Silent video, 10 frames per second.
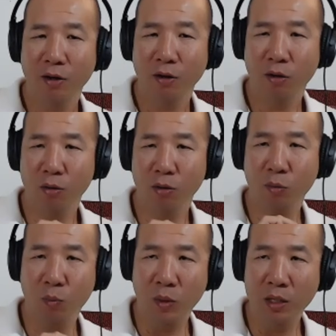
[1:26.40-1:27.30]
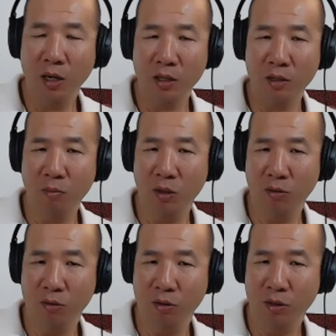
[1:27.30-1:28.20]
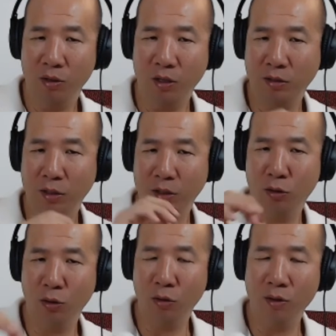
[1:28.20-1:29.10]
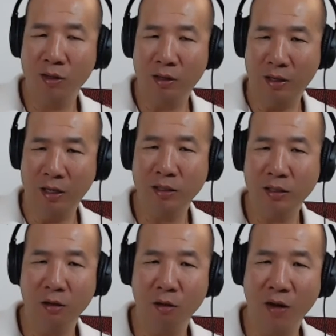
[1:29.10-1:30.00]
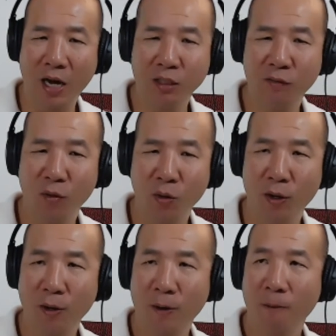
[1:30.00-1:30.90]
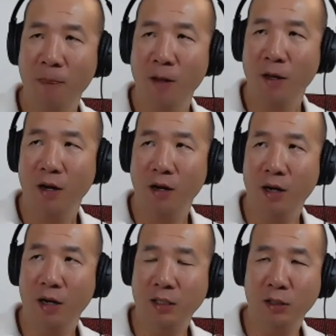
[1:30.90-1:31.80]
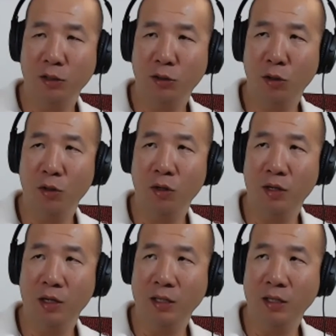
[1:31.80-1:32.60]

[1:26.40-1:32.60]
or to be non-committal? Is it certain things that you've asked for? Is it certain